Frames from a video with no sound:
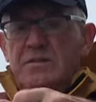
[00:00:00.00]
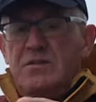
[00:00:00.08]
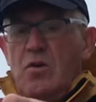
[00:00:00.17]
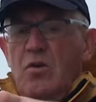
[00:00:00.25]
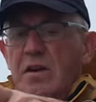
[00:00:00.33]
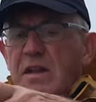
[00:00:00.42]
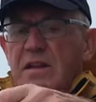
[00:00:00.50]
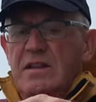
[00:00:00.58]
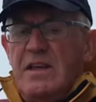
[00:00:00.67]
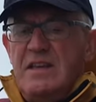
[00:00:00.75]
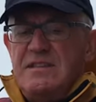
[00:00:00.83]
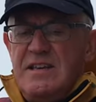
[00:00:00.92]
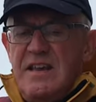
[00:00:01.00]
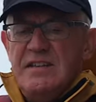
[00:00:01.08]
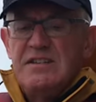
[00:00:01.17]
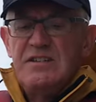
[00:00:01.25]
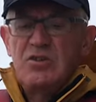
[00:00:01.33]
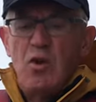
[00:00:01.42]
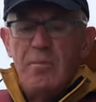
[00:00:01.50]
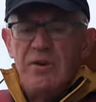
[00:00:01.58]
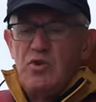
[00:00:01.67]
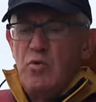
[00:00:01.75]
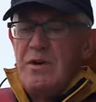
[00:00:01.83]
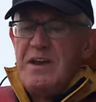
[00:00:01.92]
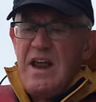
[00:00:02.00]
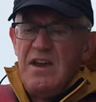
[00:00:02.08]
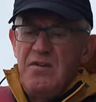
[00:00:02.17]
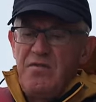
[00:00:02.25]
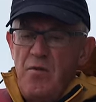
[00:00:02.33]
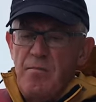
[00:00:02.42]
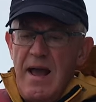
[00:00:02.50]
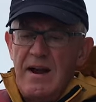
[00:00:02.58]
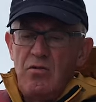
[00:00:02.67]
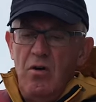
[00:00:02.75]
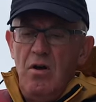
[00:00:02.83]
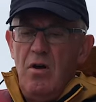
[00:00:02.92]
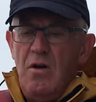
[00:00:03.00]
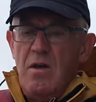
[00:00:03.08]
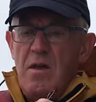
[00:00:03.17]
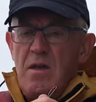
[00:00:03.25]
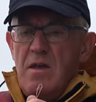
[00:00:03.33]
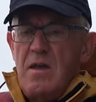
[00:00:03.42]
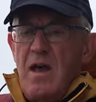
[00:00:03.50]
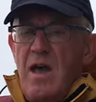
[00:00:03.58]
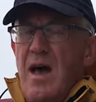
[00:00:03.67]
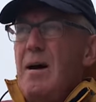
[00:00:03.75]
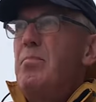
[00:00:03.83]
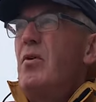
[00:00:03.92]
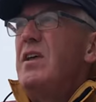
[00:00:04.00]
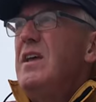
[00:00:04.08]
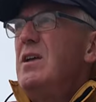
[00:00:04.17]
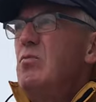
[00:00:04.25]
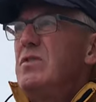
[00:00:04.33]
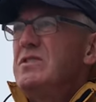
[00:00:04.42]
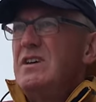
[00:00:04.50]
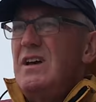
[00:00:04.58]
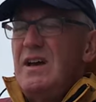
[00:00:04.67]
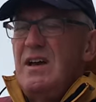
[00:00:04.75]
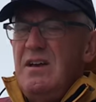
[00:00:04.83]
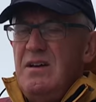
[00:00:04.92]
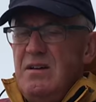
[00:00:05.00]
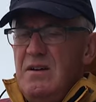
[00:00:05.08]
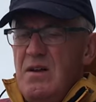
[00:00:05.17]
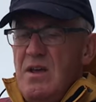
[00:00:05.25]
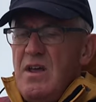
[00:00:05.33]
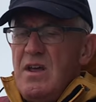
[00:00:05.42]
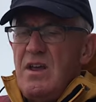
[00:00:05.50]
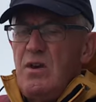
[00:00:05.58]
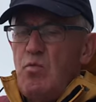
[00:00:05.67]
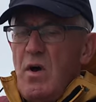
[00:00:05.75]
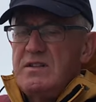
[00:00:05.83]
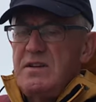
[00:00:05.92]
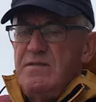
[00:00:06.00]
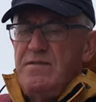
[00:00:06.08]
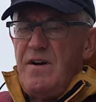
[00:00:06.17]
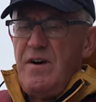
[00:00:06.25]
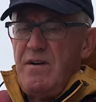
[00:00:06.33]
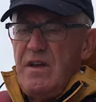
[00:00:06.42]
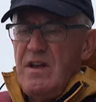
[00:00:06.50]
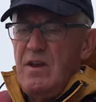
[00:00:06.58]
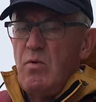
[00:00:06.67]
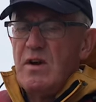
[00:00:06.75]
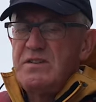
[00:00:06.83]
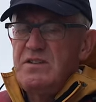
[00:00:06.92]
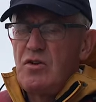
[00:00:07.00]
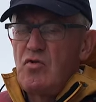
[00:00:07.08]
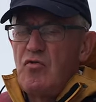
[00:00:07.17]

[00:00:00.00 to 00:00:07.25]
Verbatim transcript: So the season is coming to an end for mackerel, uh, but it was uh, it wasn't very it wasn't a